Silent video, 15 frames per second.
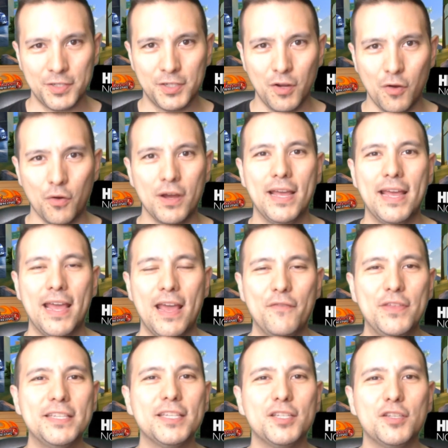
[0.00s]
So if
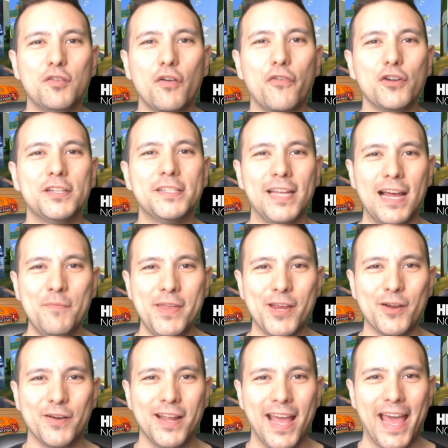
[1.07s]
this is your first time
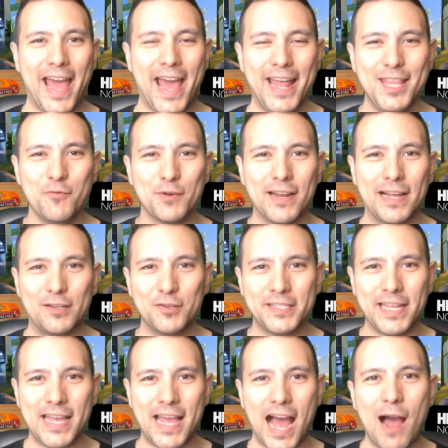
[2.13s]
here and you would like to
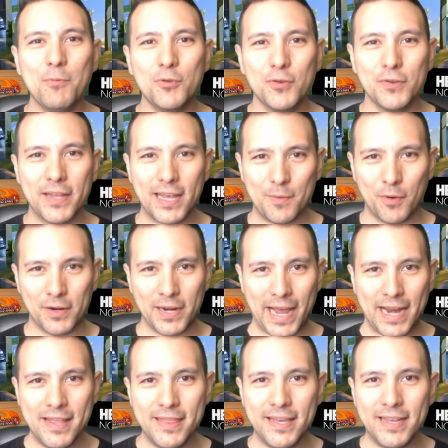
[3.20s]
stay up to date about
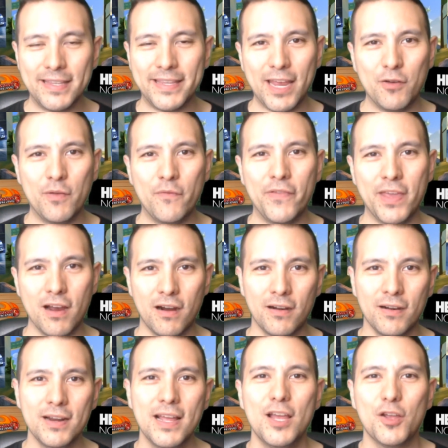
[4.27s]
anything Daydream
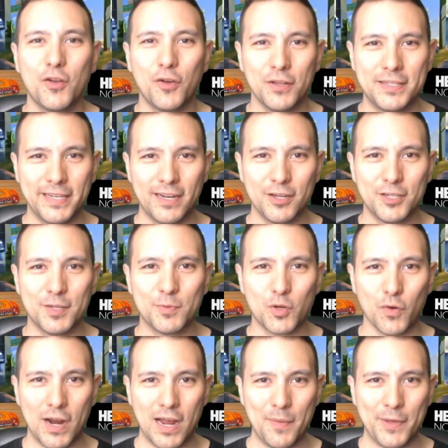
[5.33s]
VR, consider
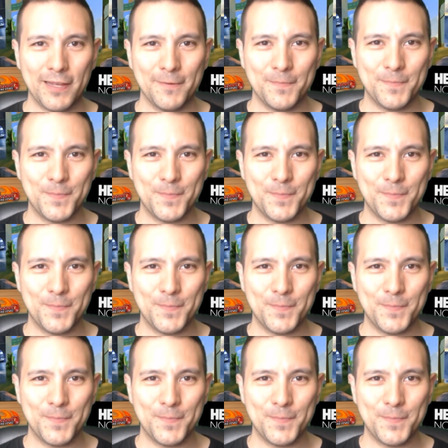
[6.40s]
subscribing.